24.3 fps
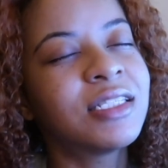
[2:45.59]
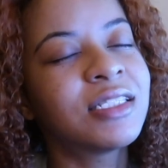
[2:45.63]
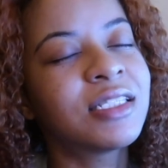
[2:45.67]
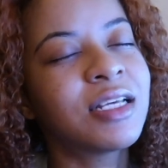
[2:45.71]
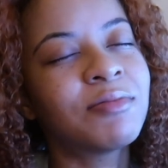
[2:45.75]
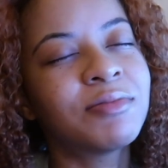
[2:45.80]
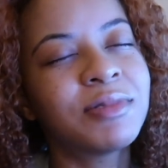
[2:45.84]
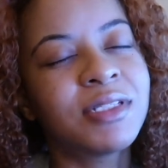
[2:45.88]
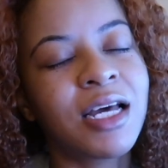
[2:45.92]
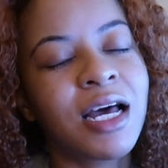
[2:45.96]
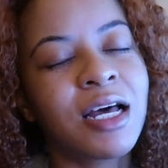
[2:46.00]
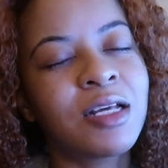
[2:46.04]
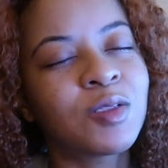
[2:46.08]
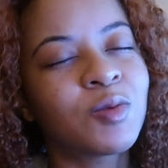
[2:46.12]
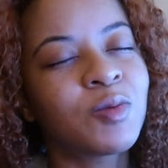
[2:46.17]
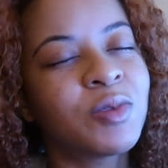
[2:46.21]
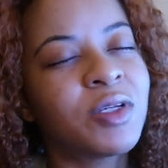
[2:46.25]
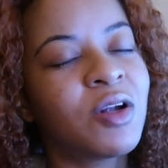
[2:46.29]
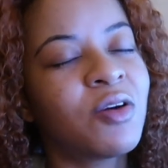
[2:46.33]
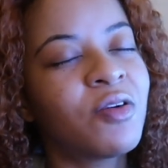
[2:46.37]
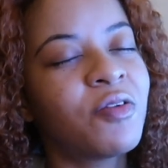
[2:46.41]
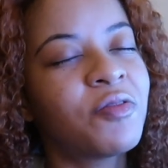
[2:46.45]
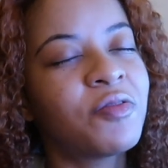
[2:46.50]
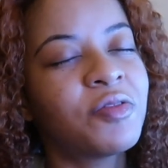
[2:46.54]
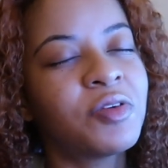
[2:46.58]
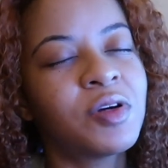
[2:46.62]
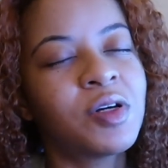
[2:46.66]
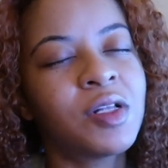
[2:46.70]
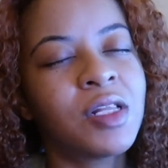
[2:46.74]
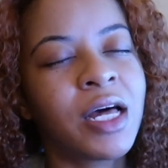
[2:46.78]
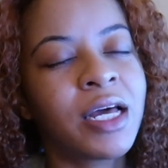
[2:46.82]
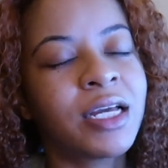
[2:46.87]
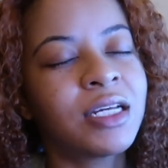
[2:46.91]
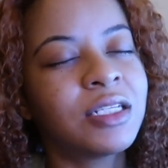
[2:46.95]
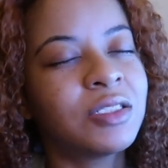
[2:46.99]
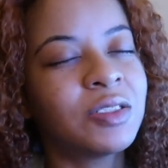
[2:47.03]
Sometimes we don't feel
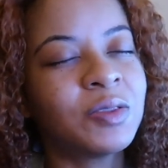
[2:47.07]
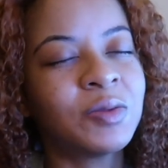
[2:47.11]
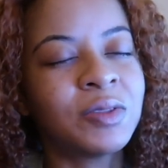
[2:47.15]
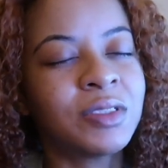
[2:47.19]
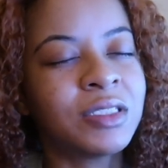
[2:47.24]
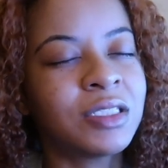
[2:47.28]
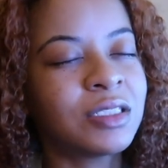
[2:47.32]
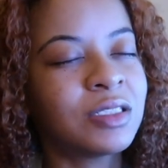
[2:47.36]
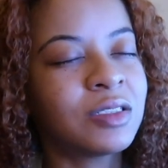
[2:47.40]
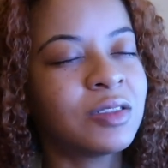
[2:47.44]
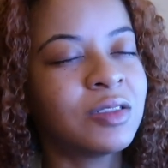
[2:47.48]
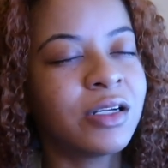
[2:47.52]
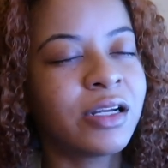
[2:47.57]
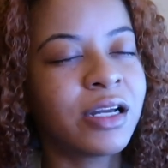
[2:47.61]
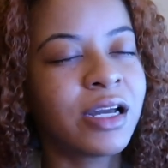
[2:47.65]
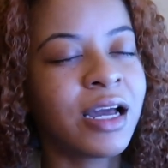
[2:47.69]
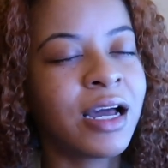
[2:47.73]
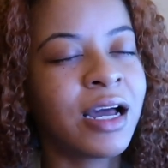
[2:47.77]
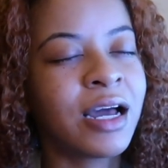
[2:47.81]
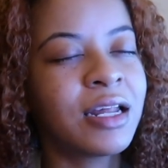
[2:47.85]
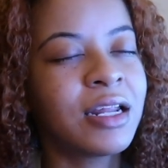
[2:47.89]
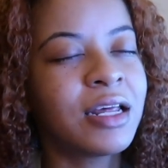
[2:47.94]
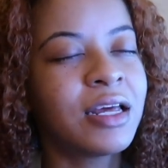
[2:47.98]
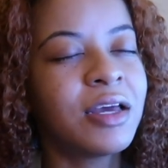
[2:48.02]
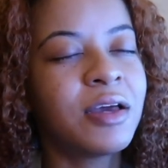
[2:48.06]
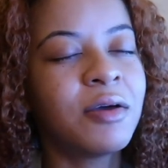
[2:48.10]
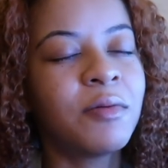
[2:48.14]
like doing it, Lord God.